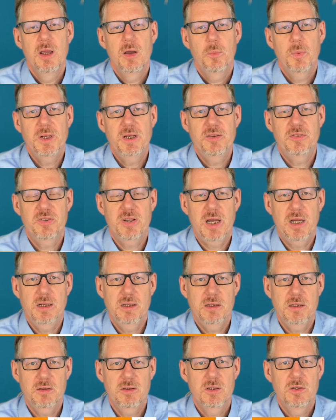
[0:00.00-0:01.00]
we
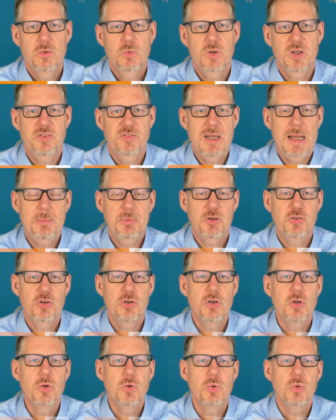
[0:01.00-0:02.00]
decided to establish a
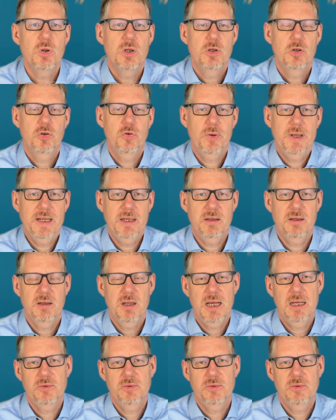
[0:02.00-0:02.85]
new trade